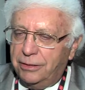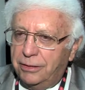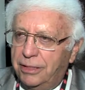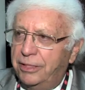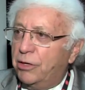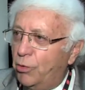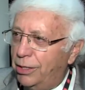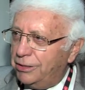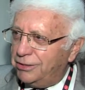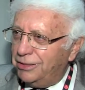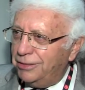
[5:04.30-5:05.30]

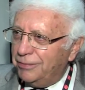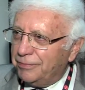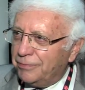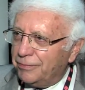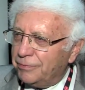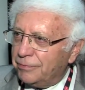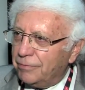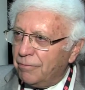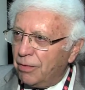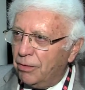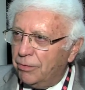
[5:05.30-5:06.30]
inequality,
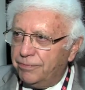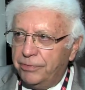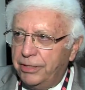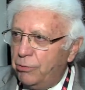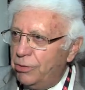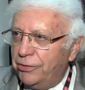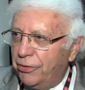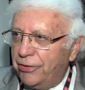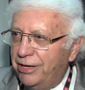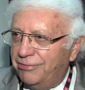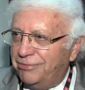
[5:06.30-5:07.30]
no, they will not
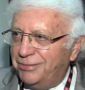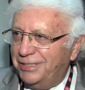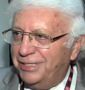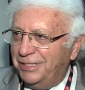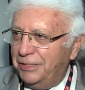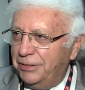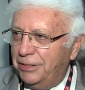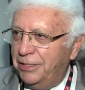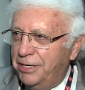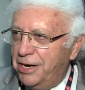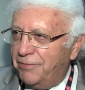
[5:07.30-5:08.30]
have in
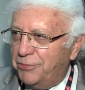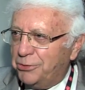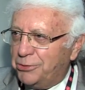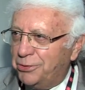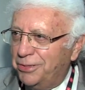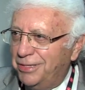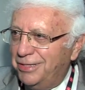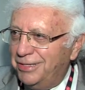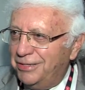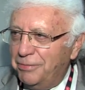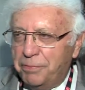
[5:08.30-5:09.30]
the near future
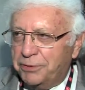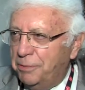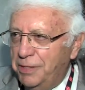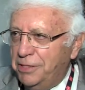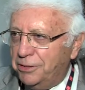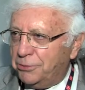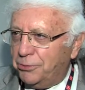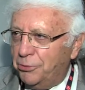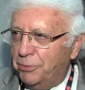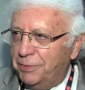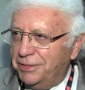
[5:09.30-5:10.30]
possibilities to
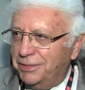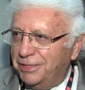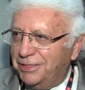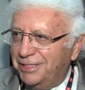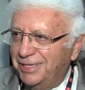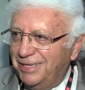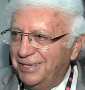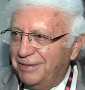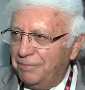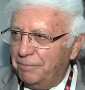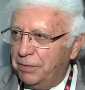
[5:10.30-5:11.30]
do business,
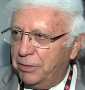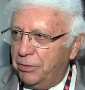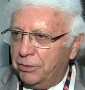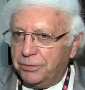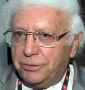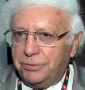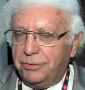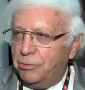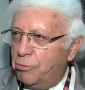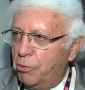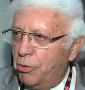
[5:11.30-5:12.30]
because
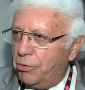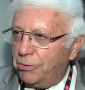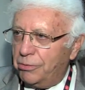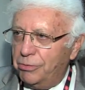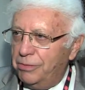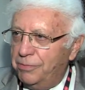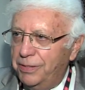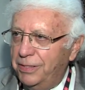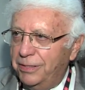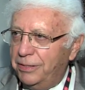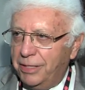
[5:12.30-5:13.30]
the world will
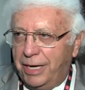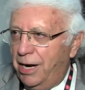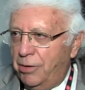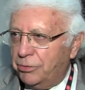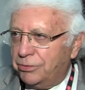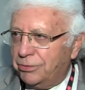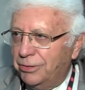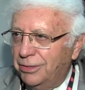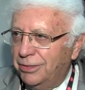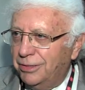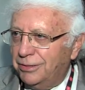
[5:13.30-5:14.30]
be in a chaos
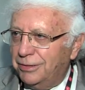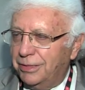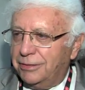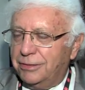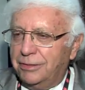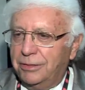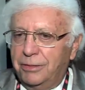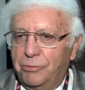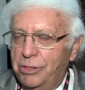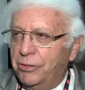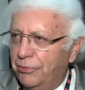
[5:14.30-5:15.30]
that
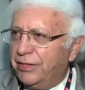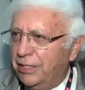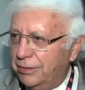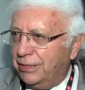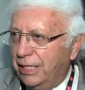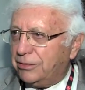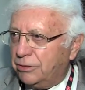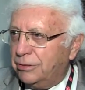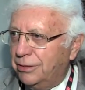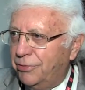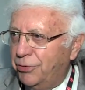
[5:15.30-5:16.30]
will not. That's
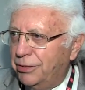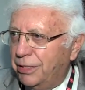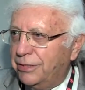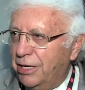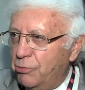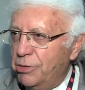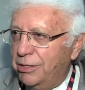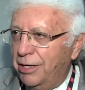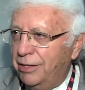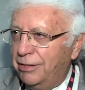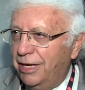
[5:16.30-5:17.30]
the thing that they will
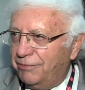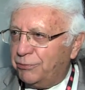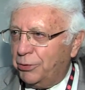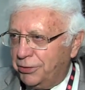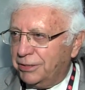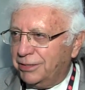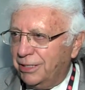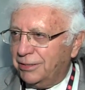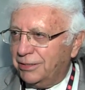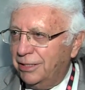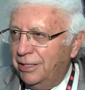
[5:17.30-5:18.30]
have to
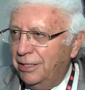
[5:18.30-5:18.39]
understand,